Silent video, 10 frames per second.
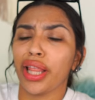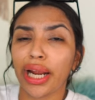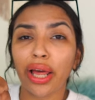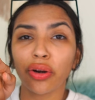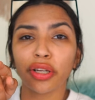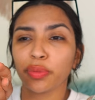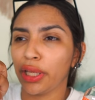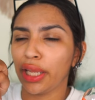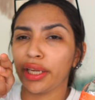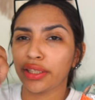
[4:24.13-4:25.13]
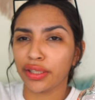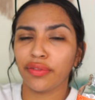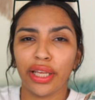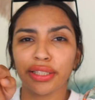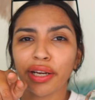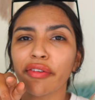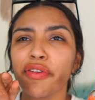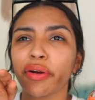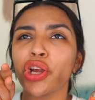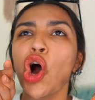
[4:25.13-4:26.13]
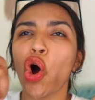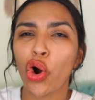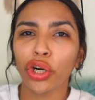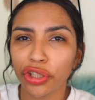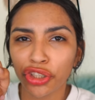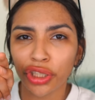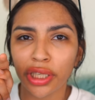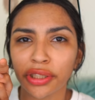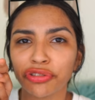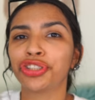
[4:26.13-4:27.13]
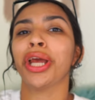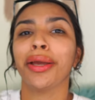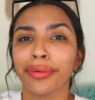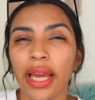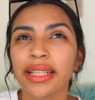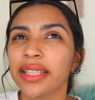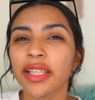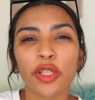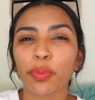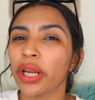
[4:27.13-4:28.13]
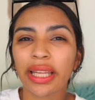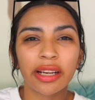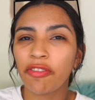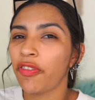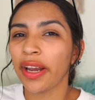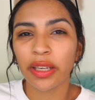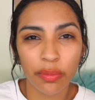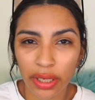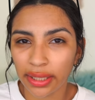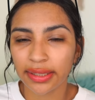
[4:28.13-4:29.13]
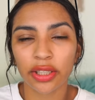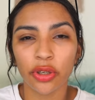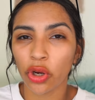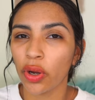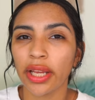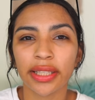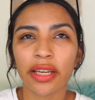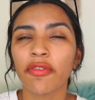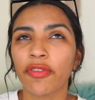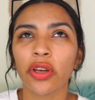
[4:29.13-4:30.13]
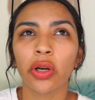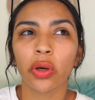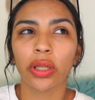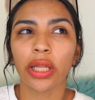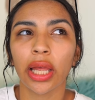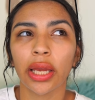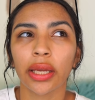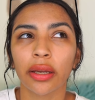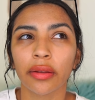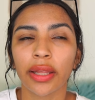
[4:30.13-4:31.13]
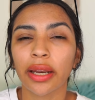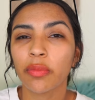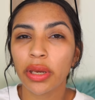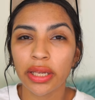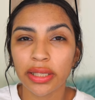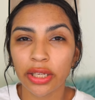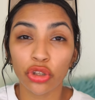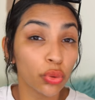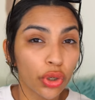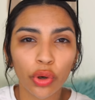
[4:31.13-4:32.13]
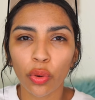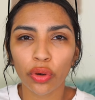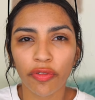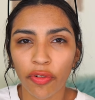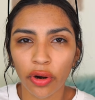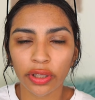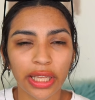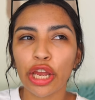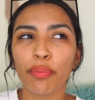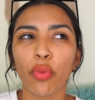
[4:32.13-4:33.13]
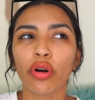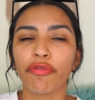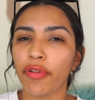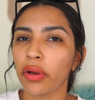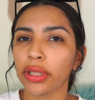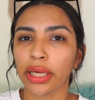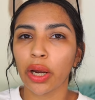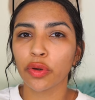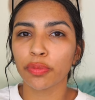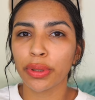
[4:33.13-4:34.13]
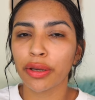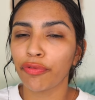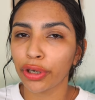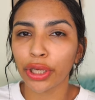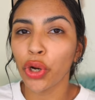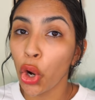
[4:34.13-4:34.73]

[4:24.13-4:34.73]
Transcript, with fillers: like I don't know how to explain. Like it's a, it's like a very harsh jet. It didn't spray like a fine mist, you know? It didn't feel like that amazing unicorn fart. It more felt like I was being freaking